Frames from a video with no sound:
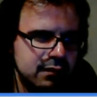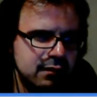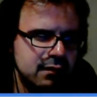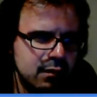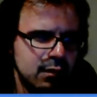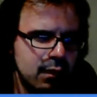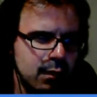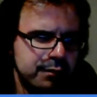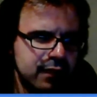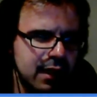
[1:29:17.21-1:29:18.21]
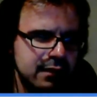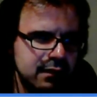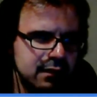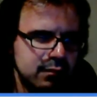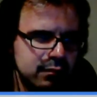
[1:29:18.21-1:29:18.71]
they're a website
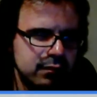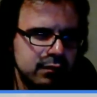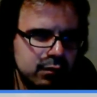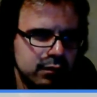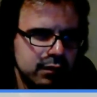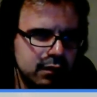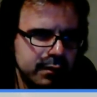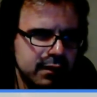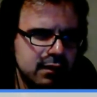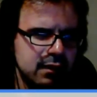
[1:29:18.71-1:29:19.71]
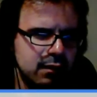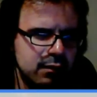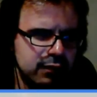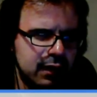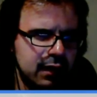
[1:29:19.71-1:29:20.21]
that but it
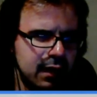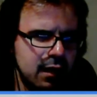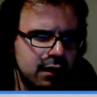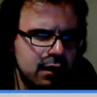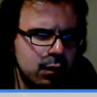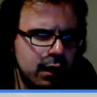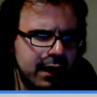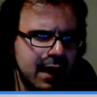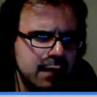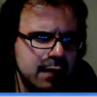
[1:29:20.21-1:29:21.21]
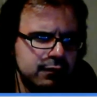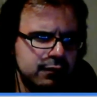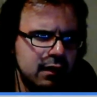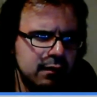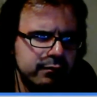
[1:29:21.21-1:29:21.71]
was like a games
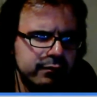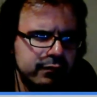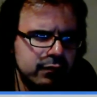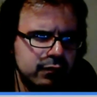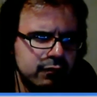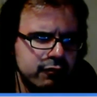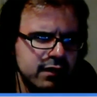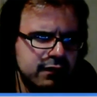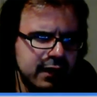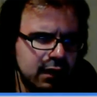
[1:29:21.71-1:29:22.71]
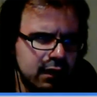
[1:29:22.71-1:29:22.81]
reseller,